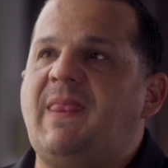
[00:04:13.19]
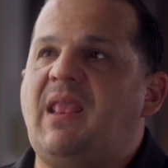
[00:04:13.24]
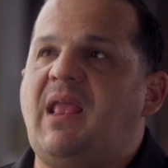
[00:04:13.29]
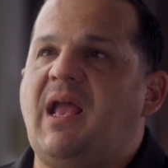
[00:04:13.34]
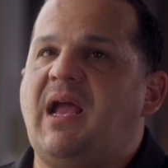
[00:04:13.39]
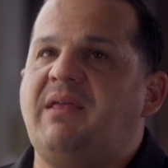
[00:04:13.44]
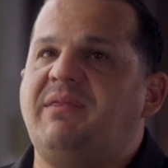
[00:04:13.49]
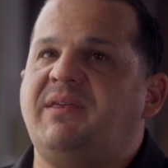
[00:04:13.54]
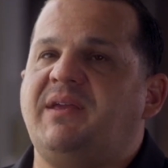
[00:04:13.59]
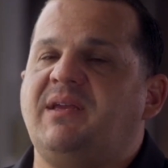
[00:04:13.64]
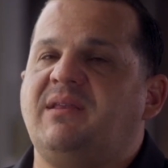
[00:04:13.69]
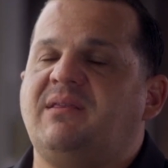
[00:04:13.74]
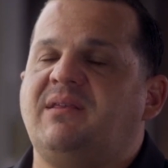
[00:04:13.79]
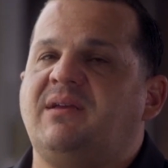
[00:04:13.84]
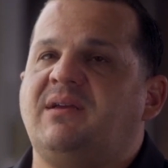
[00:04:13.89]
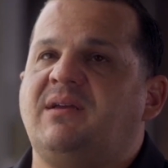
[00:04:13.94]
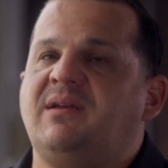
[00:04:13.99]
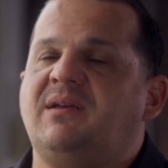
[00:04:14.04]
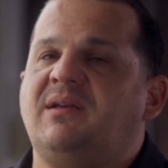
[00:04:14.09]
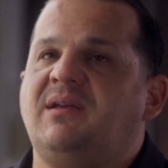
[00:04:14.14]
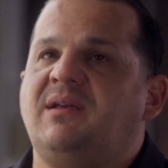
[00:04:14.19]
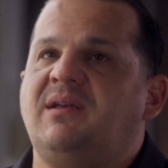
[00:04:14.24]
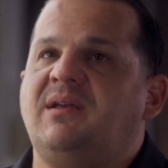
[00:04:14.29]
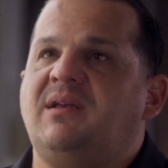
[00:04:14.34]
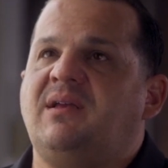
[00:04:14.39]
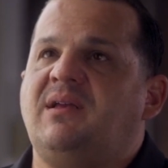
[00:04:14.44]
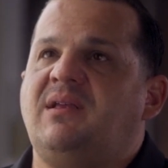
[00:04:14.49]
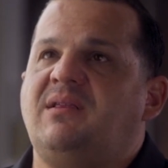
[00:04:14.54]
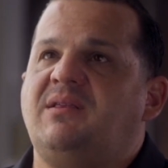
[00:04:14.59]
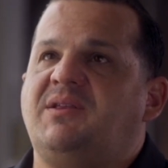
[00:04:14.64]
I think the
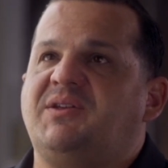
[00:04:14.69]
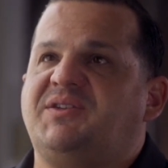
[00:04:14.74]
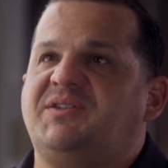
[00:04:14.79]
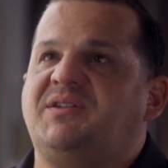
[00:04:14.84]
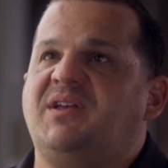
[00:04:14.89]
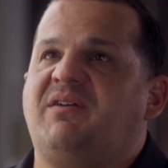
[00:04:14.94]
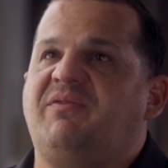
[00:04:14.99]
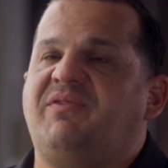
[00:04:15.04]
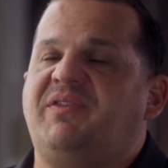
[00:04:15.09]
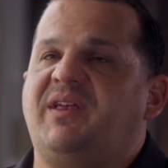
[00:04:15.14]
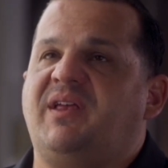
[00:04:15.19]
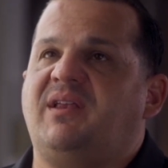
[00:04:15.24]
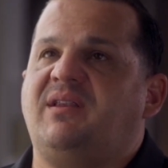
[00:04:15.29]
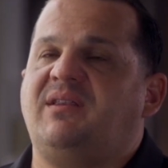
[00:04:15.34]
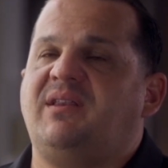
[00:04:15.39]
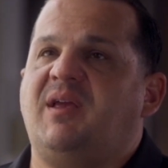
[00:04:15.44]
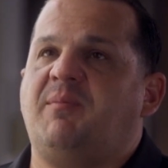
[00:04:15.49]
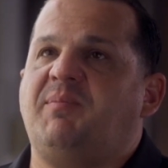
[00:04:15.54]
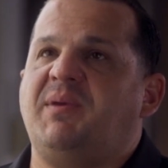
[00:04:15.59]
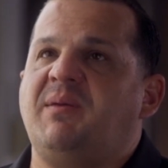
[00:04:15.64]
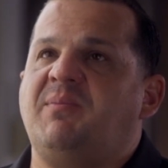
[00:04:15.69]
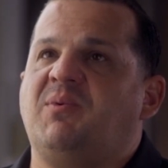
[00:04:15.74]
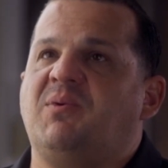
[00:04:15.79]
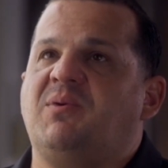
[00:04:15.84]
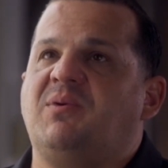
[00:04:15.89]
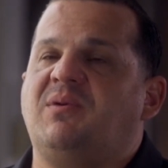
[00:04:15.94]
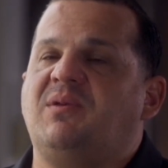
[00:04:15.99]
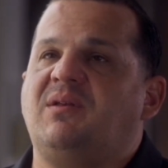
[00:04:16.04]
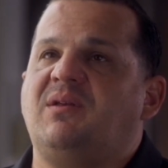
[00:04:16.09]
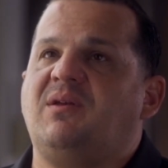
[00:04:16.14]
stuff that
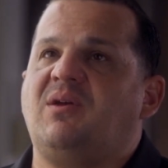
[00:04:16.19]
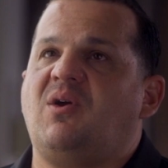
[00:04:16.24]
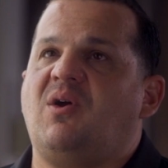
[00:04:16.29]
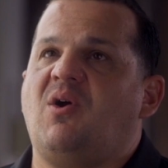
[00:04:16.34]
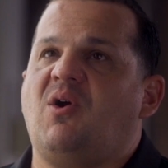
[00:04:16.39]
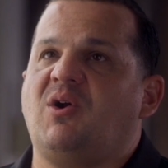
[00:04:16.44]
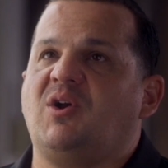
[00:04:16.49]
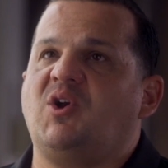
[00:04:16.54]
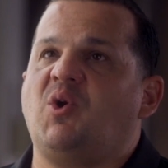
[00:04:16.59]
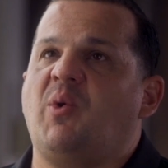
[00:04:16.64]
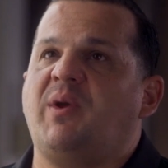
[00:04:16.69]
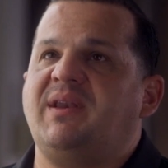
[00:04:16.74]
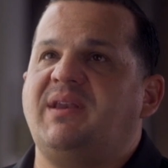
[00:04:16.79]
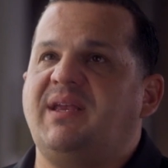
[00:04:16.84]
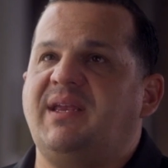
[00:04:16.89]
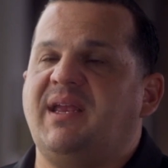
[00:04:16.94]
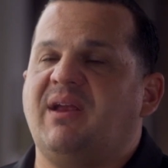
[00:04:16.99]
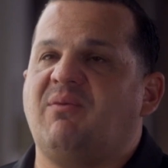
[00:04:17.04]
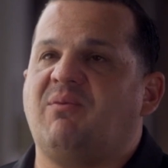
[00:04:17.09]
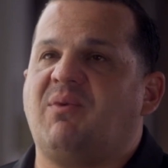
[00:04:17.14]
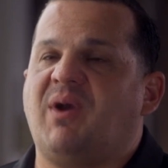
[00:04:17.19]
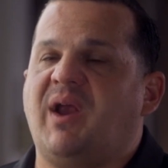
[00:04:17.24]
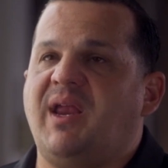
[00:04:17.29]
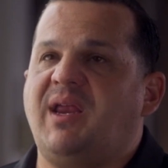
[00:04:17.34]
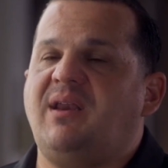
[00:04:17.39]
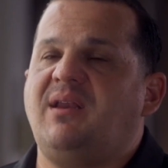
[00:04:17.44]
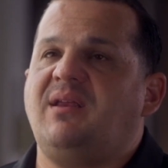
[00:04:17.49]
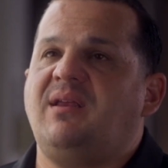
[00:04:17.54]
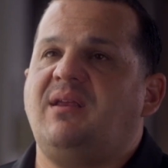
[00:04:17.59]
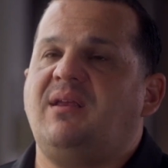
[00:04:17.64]
people are going to get
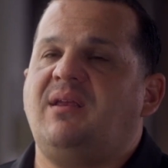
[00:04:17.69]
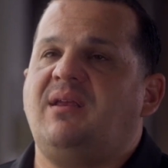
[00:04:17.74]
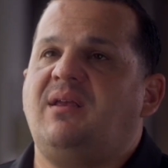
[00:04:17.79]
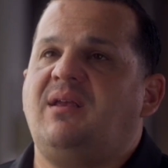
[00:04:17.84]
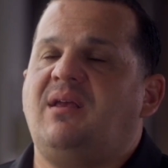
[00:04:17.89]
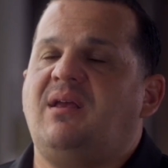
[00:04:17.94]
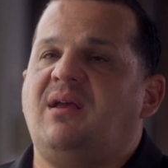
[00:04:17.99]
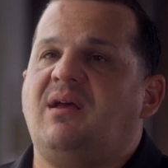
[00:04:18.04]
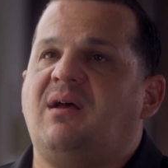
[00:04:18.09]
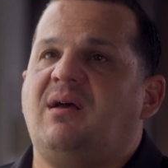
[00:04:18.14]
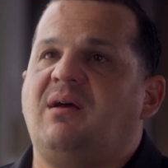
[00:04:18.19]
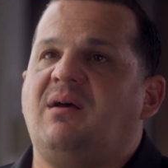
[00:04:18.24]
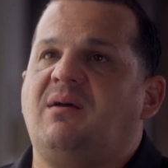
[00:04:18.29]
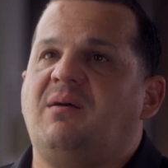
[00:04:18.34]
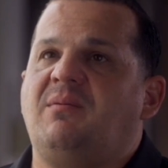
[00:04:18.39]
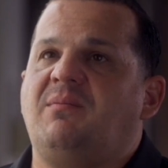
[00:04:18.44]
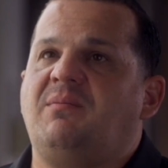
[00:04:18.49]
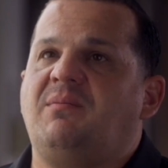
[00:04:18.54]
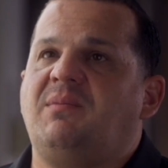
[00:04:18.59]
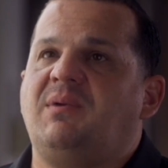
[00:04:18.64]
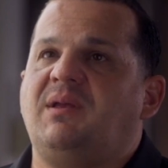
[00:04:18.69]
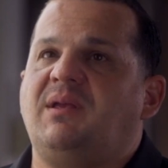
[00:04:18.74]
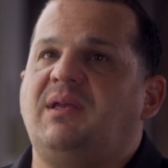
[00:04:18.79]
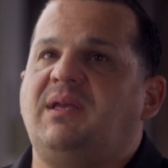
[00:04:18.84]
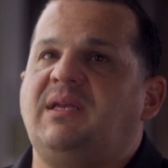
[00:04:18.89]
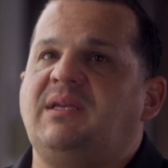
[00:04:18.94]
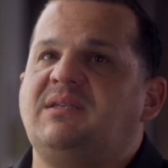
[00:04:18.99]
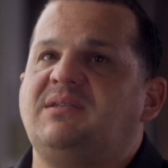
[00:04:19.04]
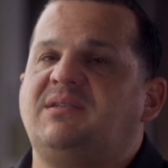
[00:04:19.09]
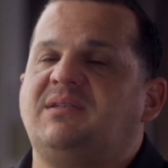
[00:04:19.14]
right
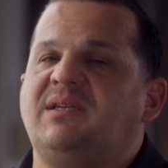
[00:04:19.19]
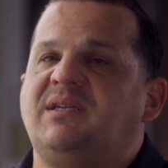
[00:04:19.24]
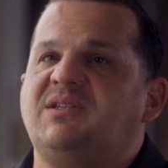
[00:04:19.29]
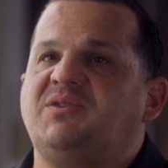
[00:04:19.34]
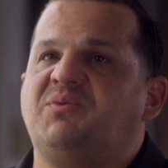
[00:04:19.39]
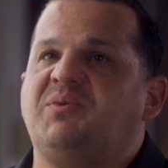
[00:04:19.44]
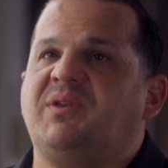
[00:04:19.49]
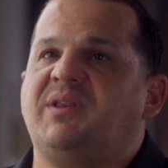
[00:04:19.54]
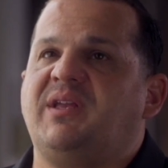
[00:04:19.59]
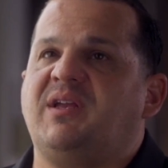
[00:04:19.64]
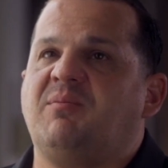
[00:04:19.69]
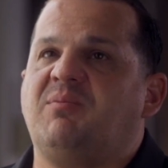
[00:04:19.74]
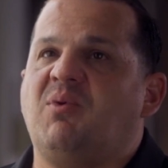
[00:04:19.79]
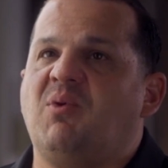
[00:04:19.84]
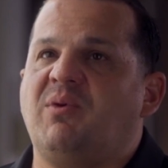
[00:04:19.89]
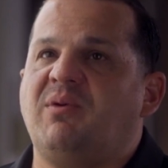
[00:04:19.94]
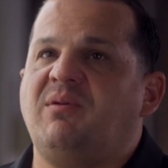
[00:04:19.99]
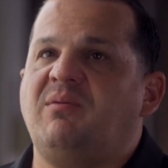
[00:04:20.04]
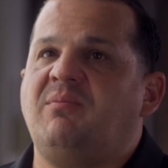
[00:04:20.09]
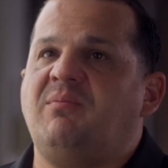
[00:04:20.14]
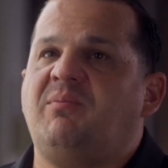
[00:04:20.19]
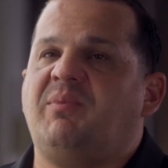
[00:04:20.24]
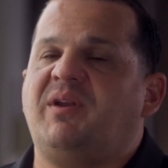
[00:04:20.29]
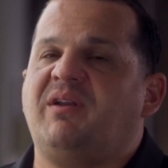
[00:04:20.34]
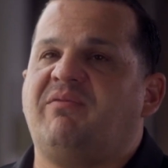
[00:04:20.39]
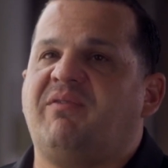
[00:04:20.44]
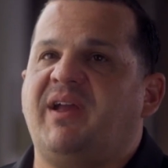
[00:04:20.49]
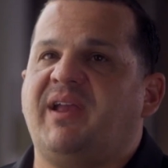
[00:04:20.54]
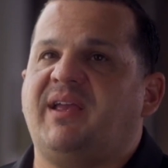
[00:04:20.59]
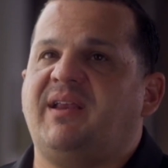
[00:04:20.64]
is really important, but
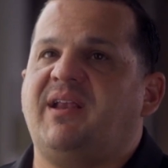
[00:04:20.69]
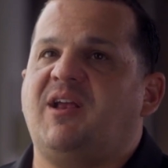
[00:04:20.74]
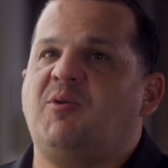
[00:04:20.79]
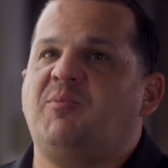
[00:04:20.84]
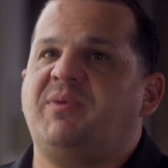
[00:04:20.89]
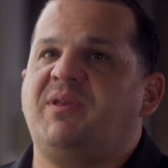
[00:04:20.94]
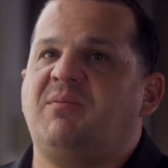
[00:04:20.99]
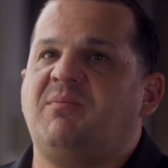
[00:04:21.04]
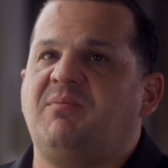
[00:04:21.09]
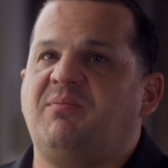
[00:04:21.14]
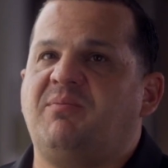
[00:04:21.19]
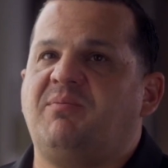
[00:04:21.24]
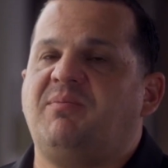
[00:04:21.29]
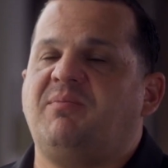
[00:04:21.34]
if I can help them